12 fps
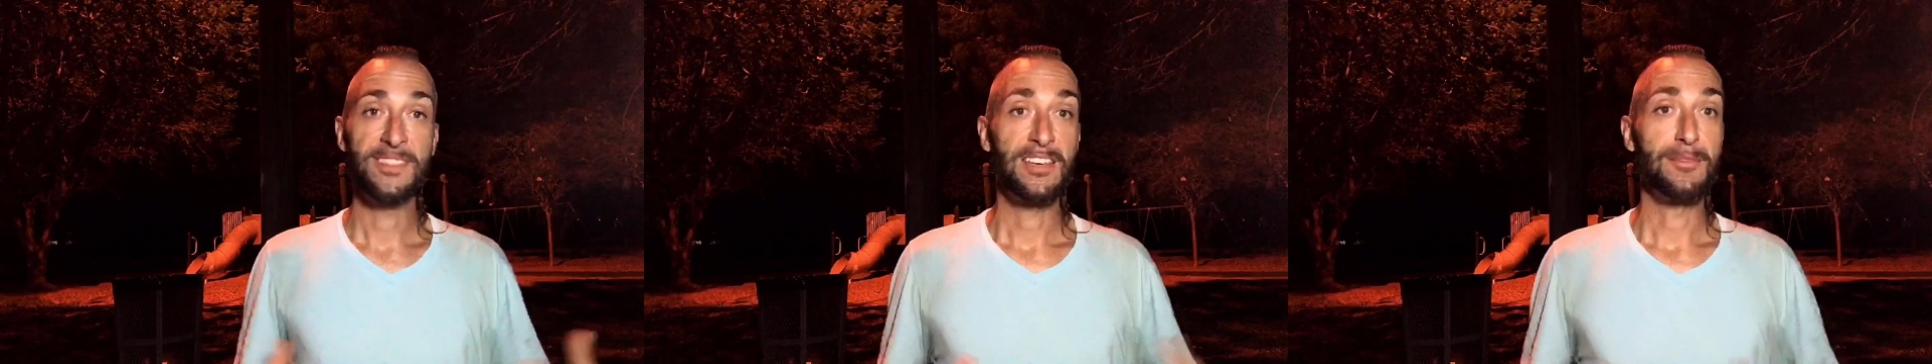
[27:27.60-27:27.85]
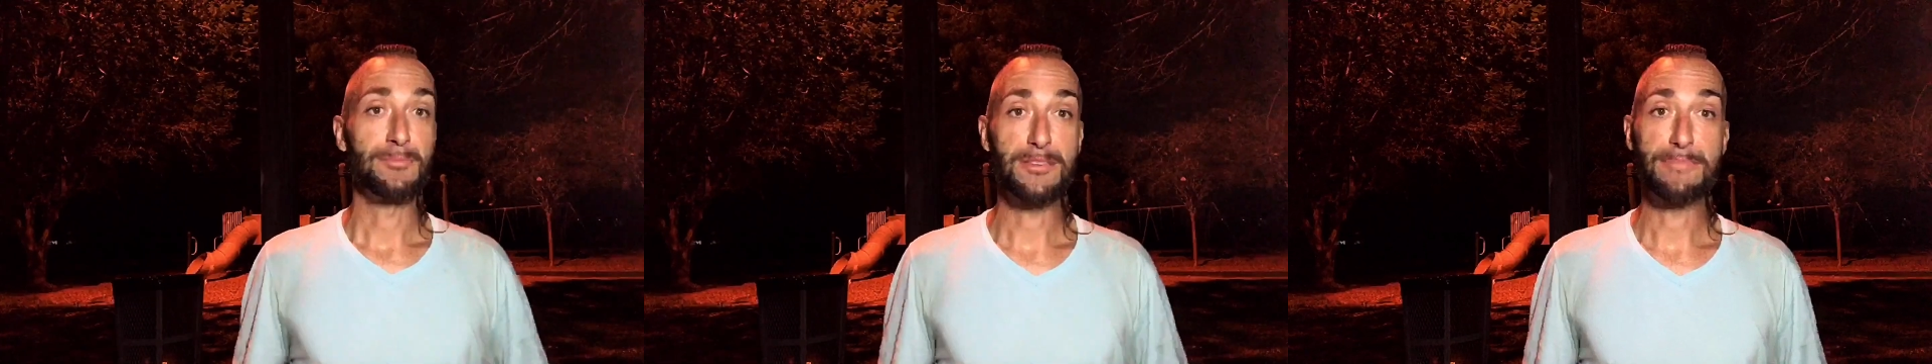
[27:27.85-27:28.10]

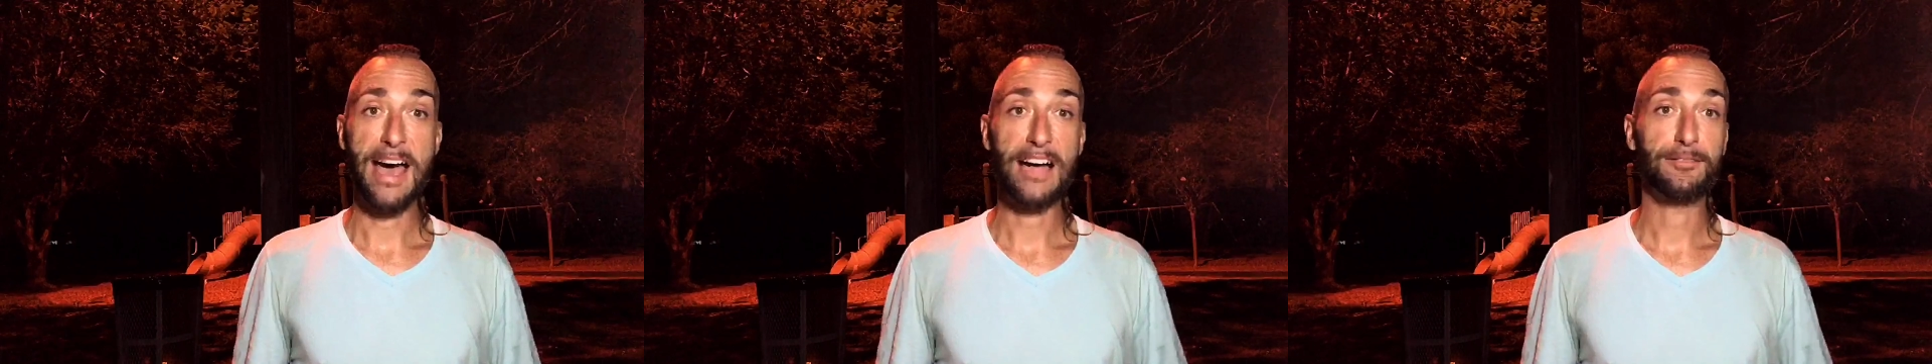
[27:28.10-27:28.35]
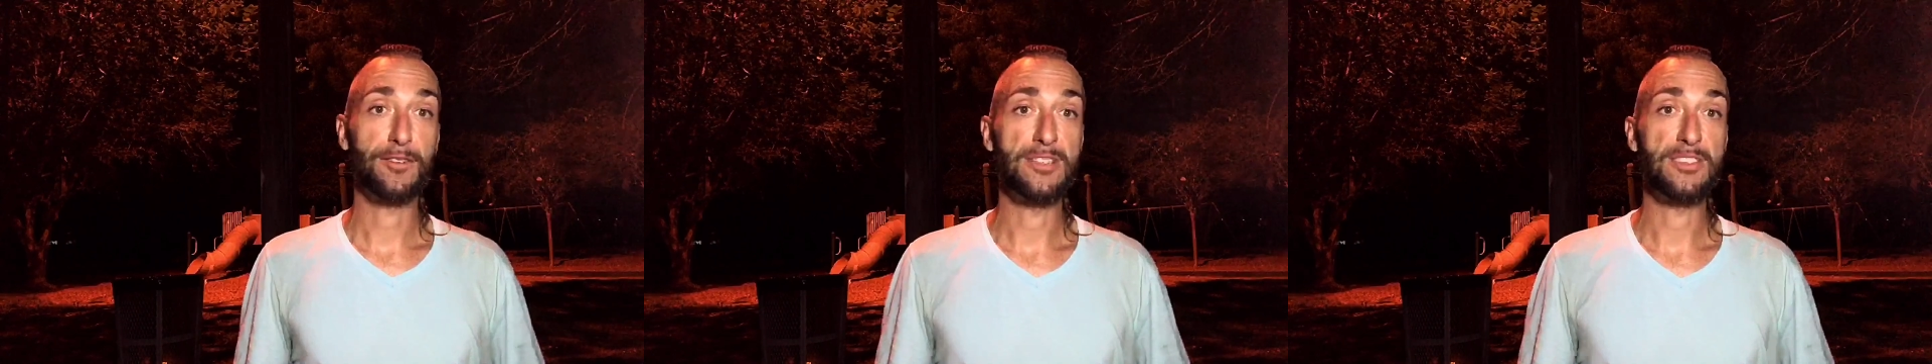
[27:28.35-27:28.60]
be
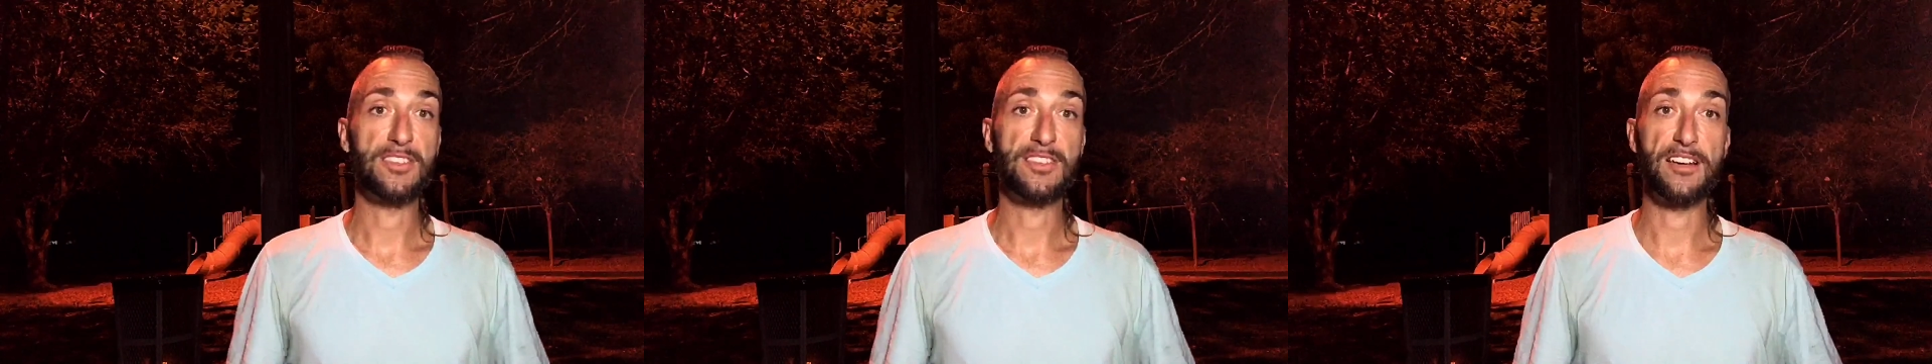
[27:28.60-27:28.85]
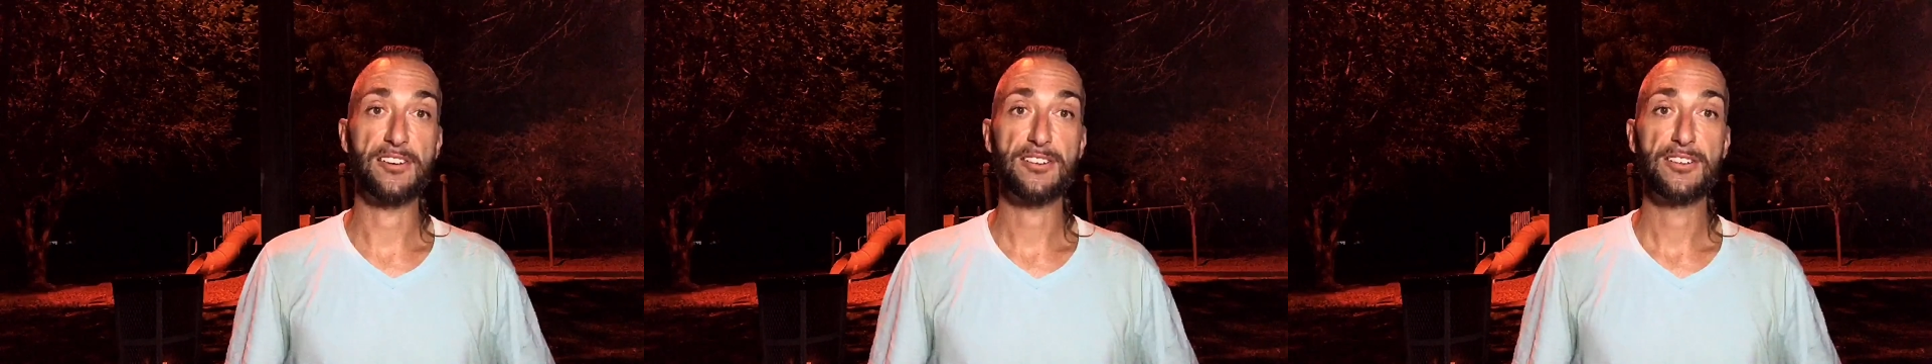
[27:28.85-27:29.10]
back front and
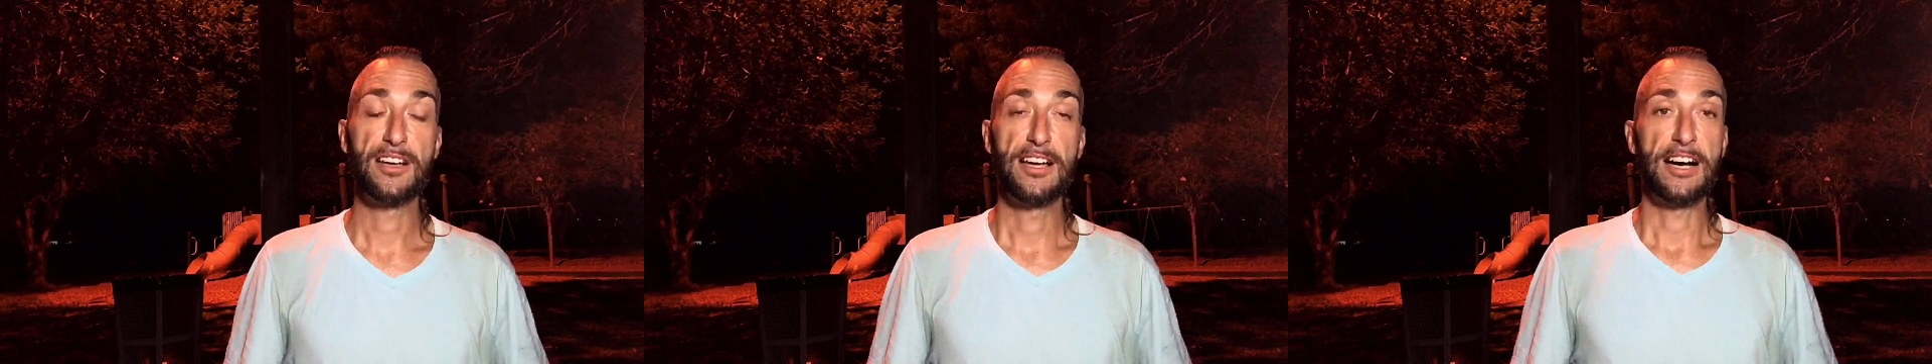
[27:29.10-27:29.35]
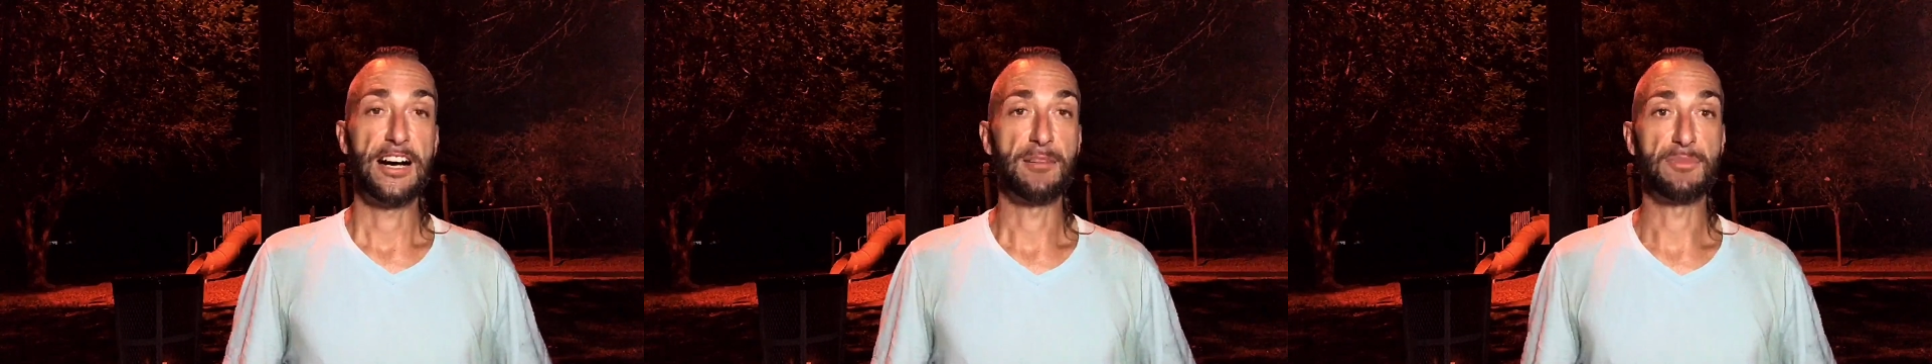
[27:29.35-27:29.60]
center.
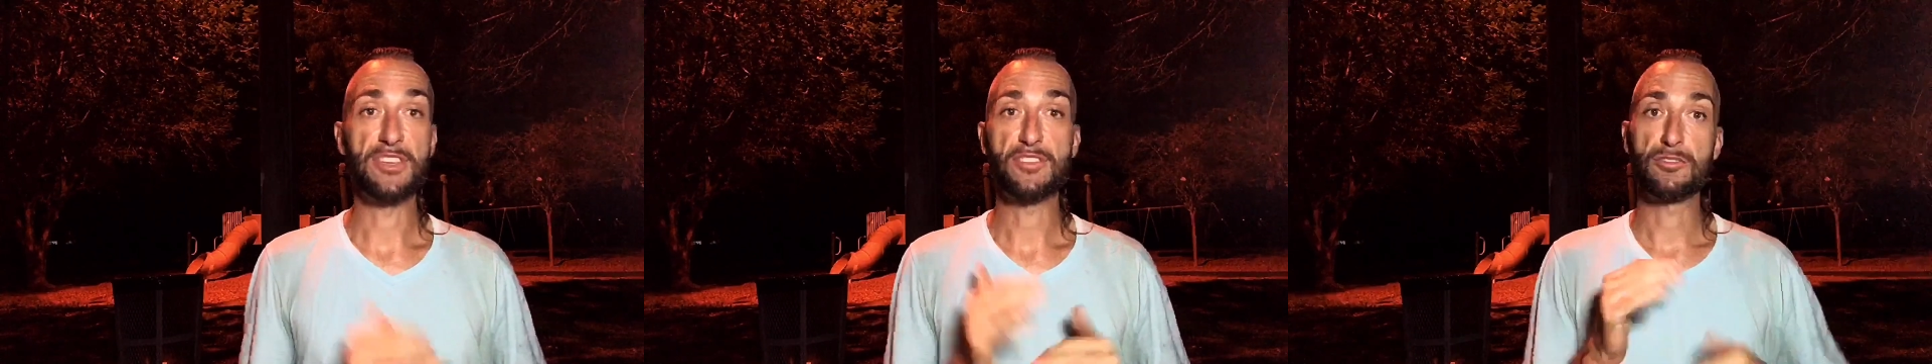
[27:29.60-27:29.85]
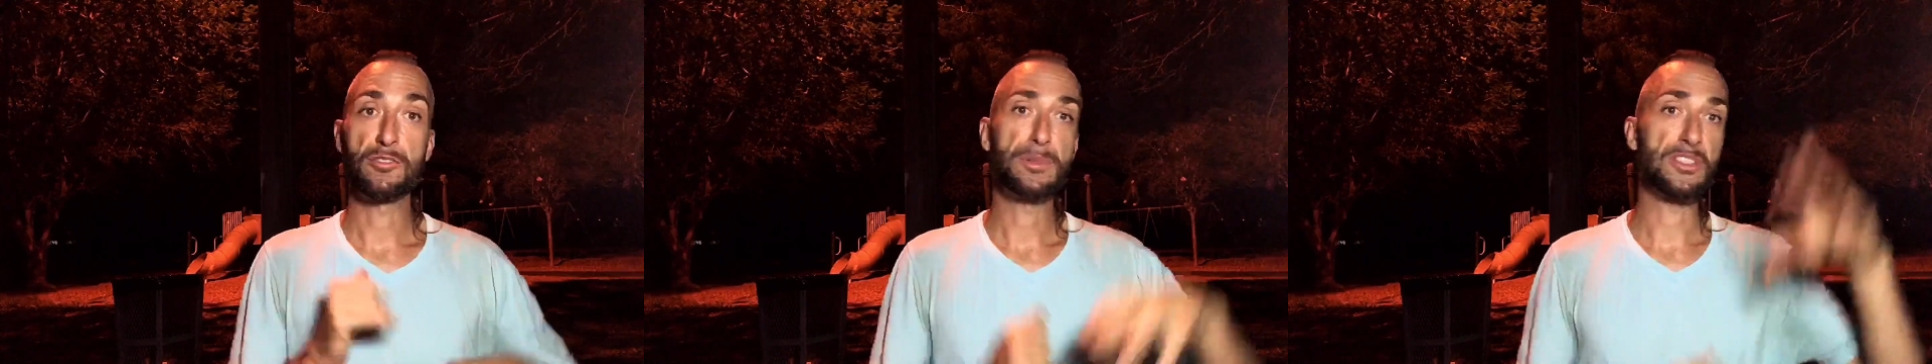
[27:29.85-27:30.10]
This
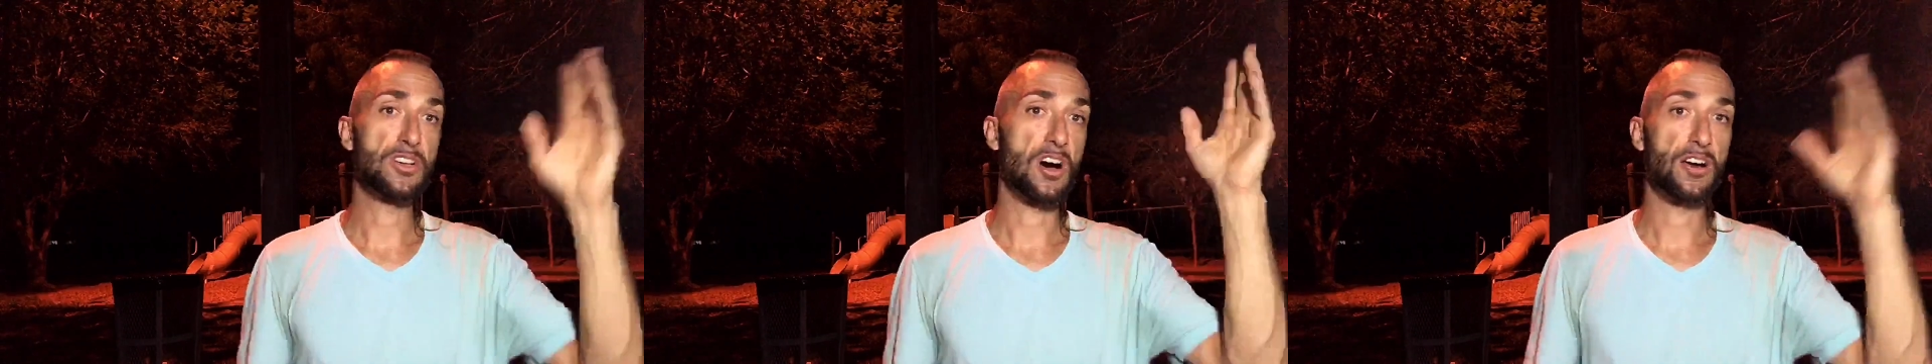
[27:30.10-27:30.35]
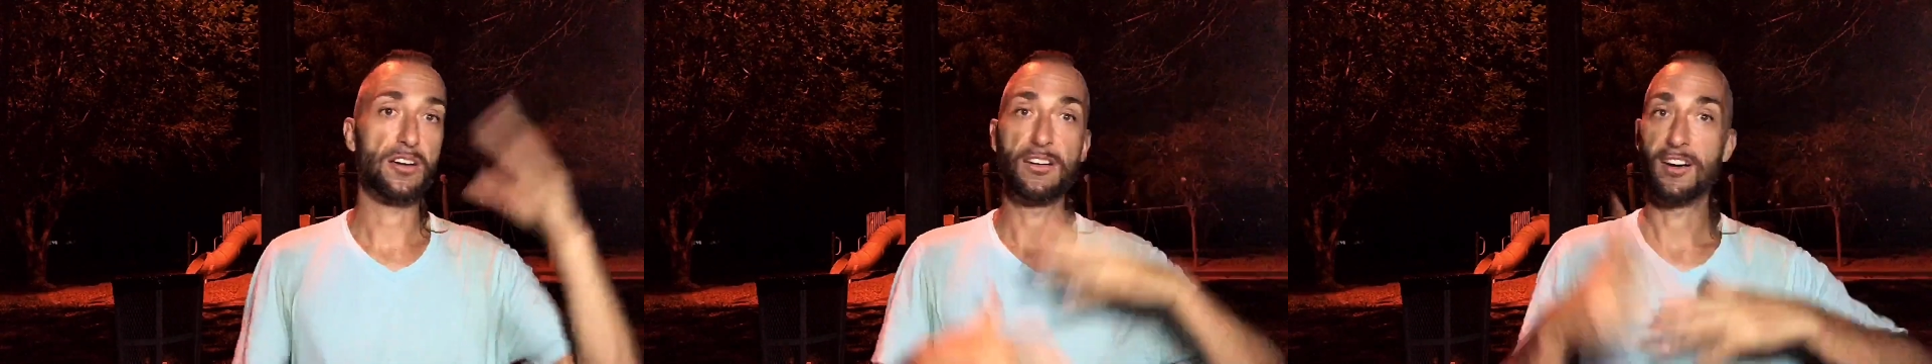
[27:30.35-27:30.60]
group has
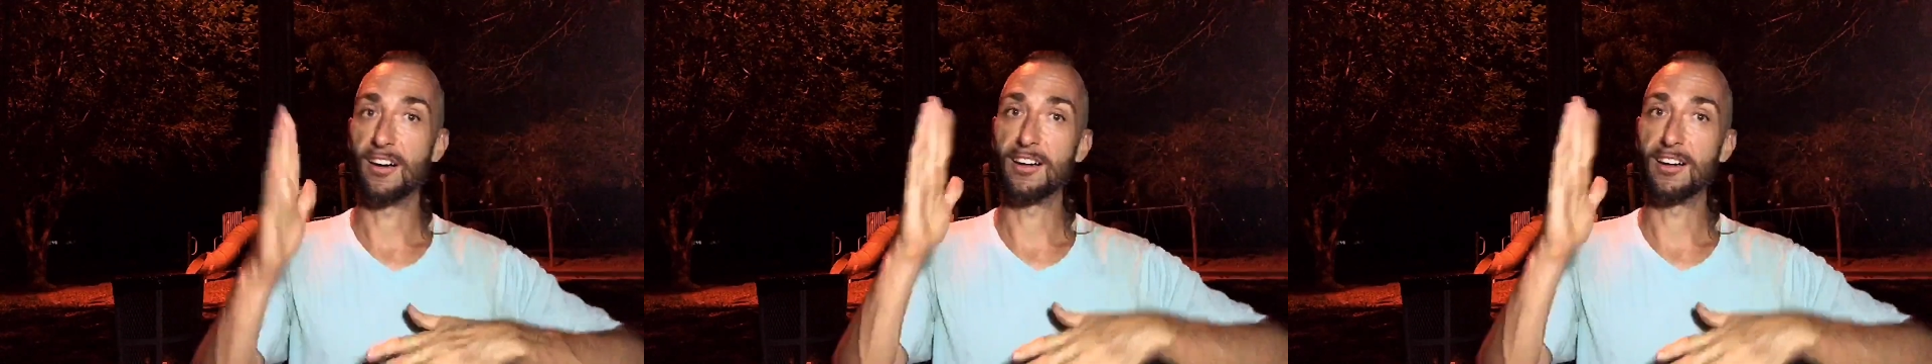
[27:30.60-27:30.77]
gone